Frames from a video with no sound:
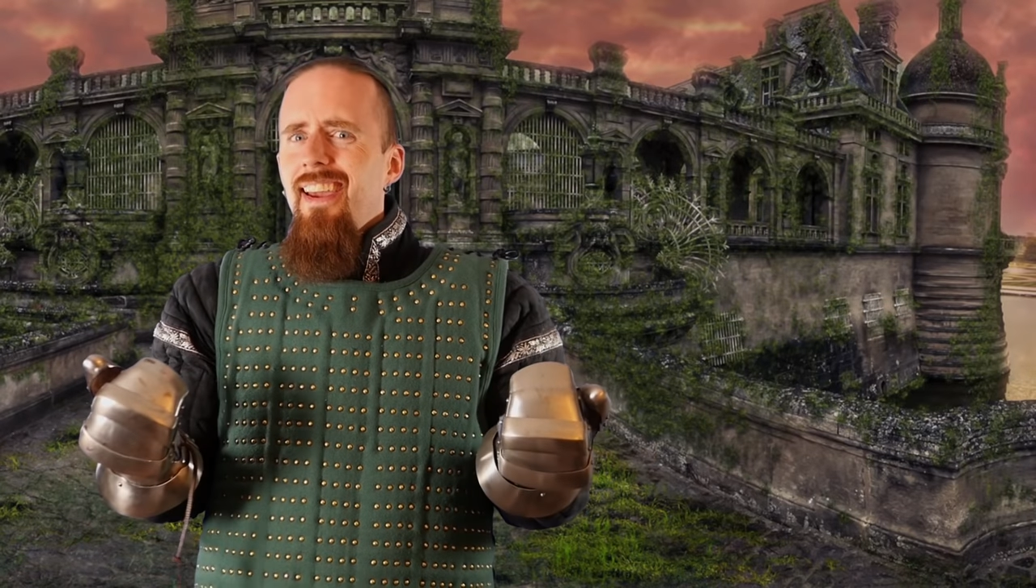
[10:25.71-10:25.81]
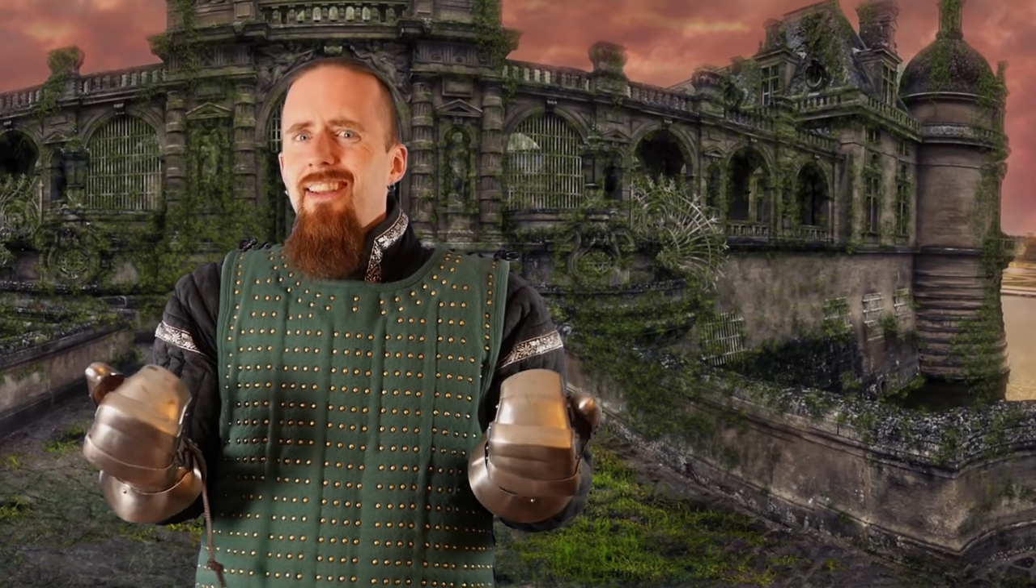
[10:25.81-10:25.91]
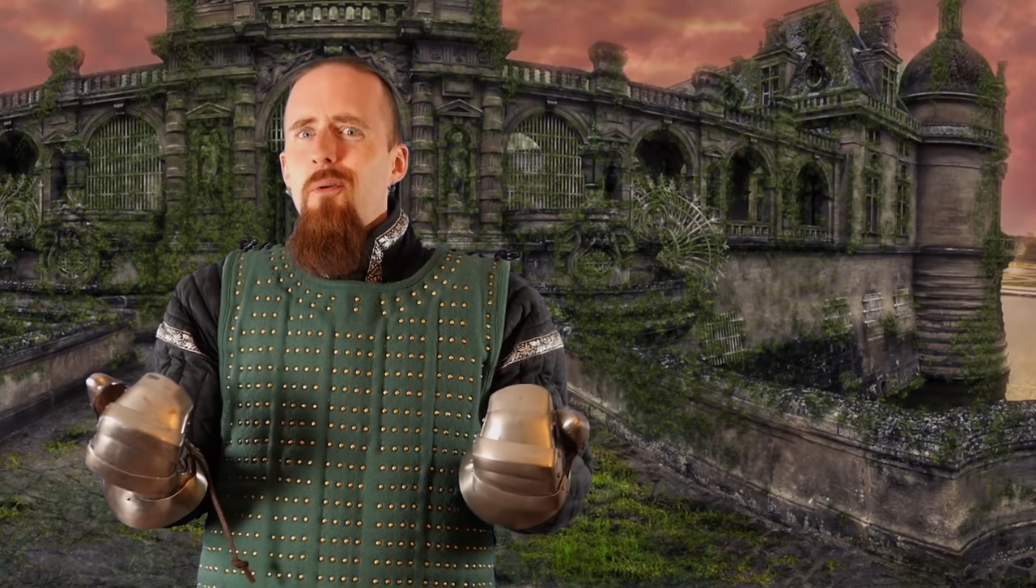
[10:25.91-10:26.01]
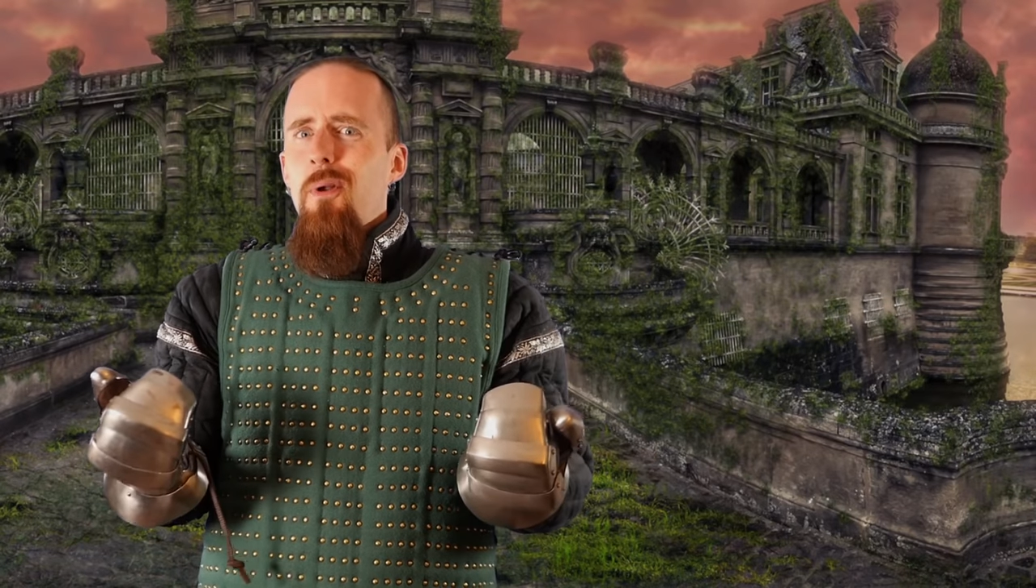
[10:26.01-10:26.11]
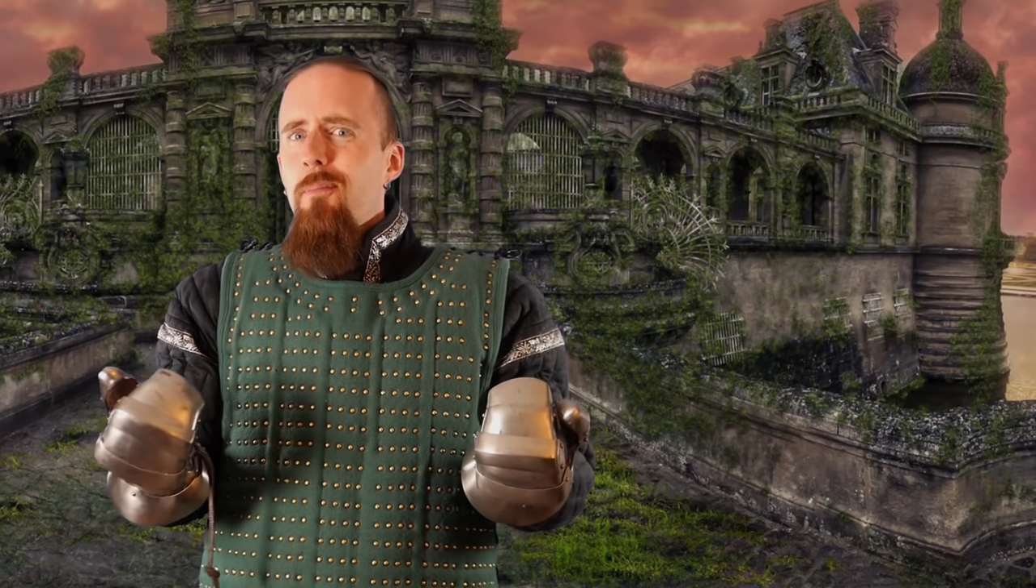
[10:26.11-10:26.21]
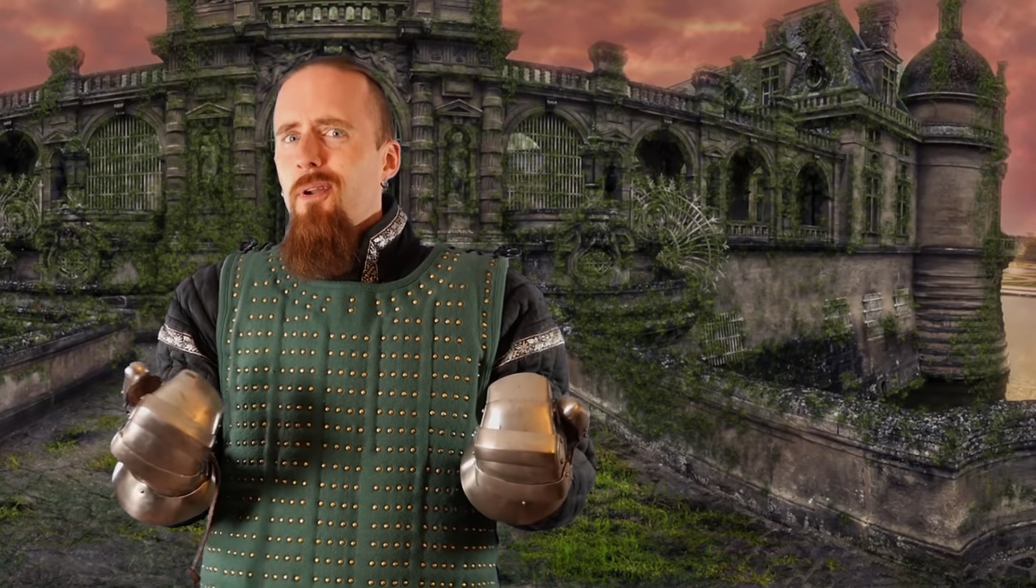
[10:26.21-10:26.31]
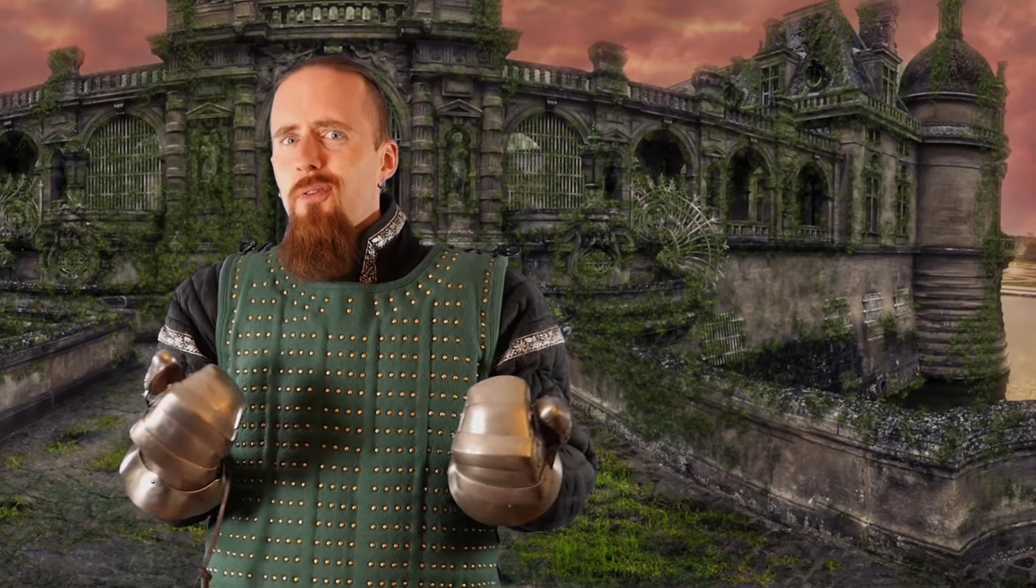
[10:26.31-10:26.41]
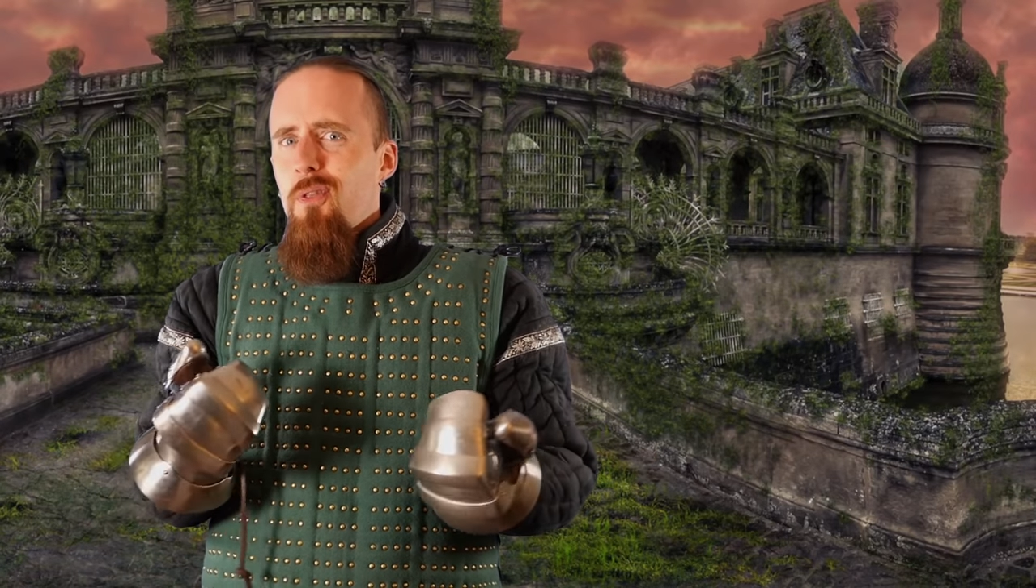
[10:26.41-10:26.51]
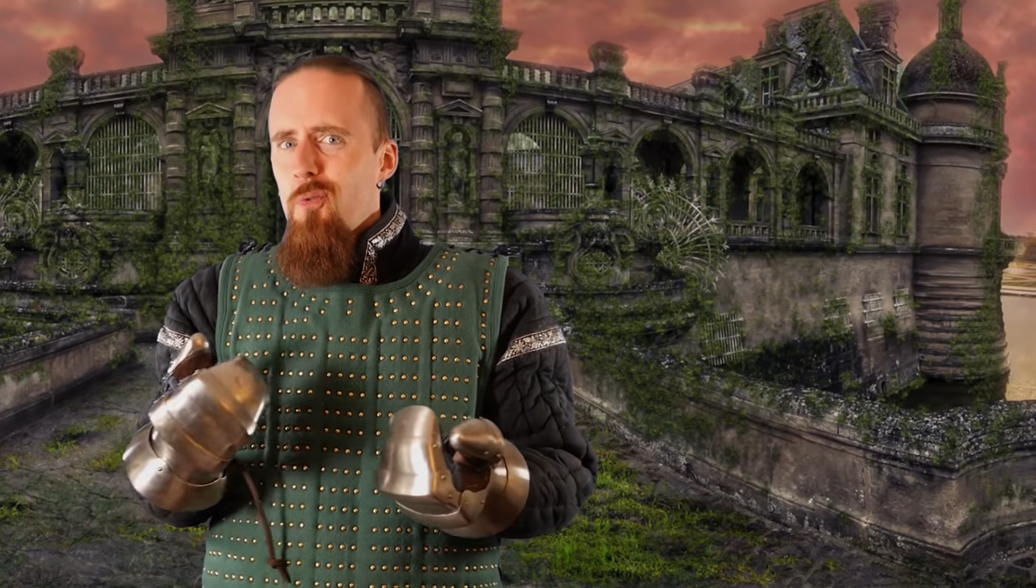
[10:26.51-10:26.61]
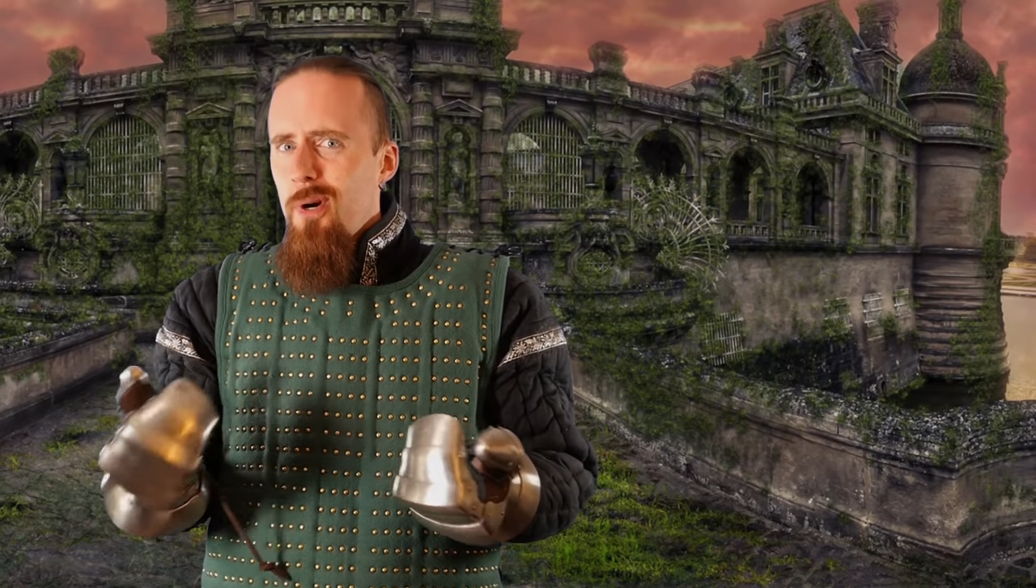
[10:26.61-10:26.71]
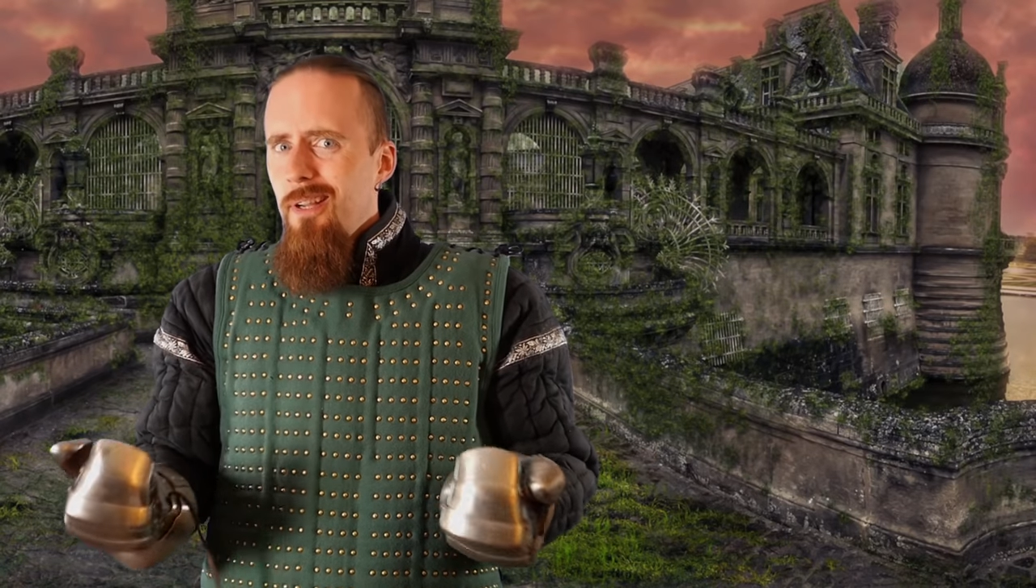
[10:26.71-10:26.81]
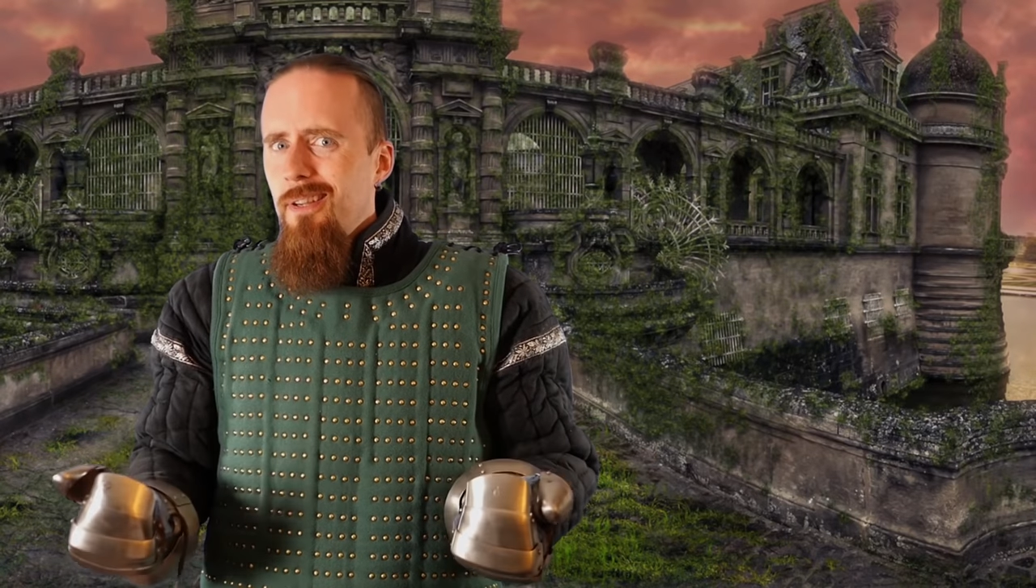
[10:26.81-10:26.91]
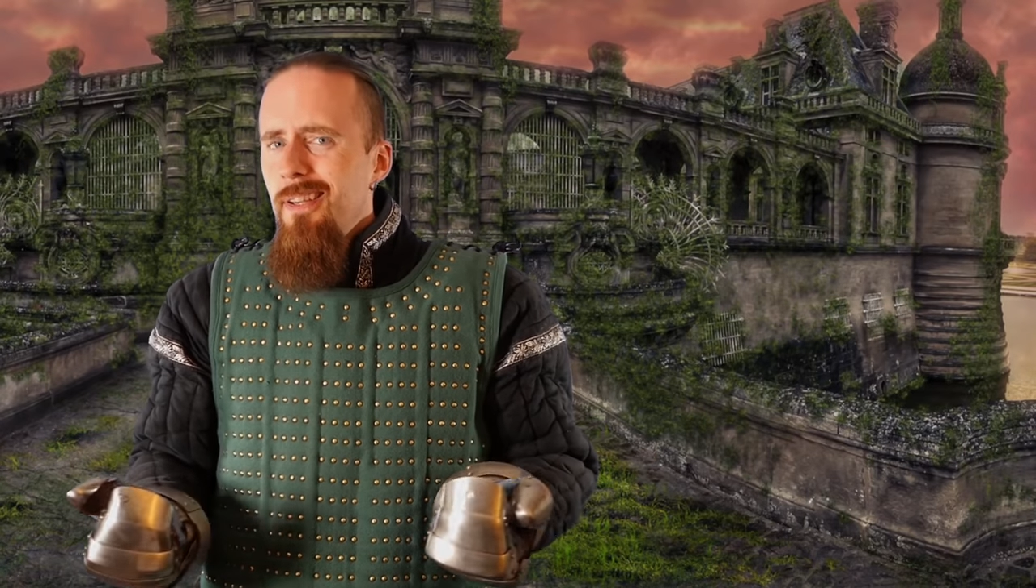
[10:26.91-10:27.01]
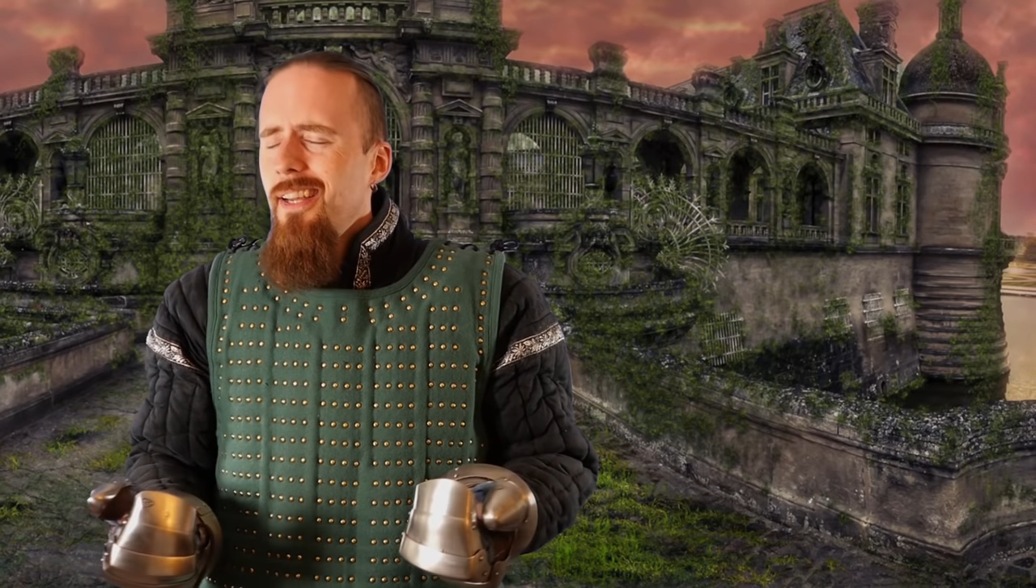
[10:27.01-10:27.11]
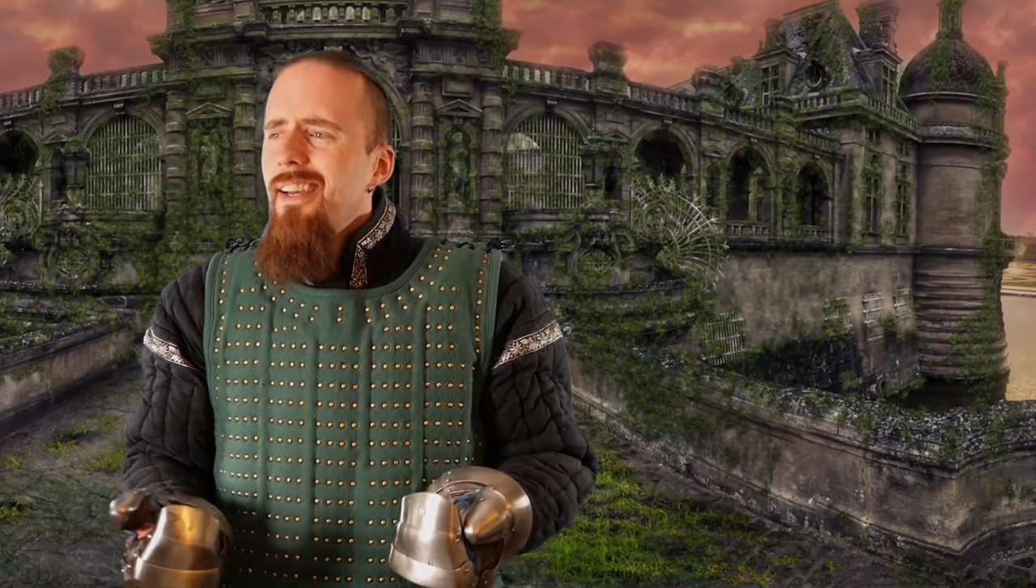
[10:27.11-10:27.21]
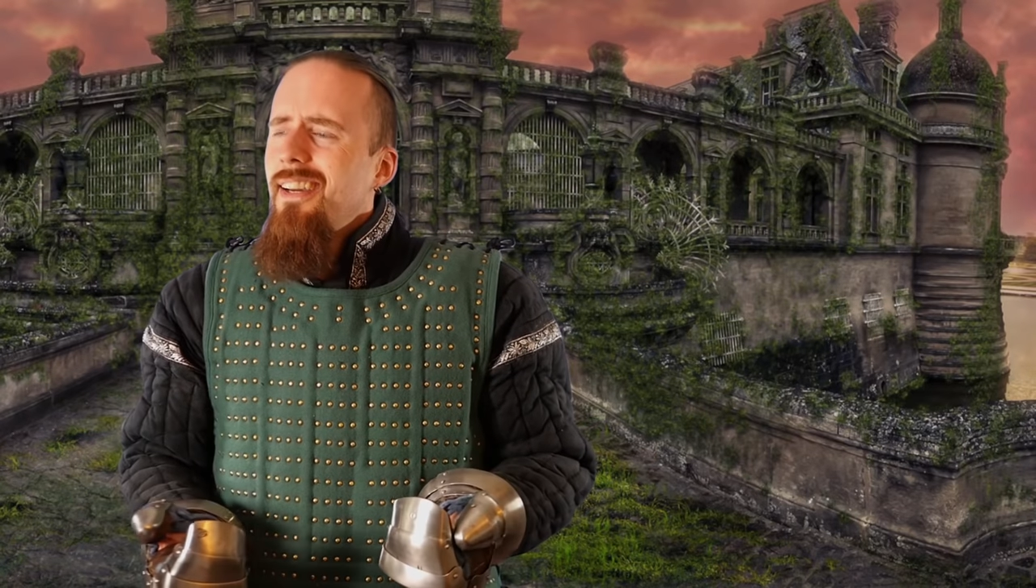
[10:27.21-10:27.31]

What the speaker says: and they want a bit of a thrill.